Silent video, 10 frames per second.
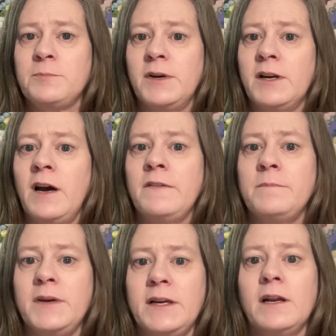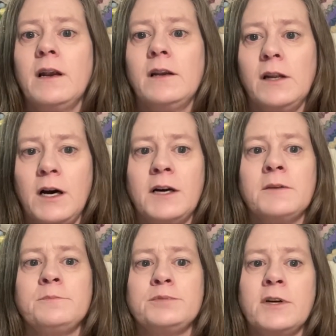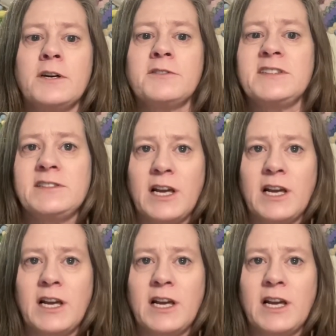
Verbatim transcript: but I've made a lot of progress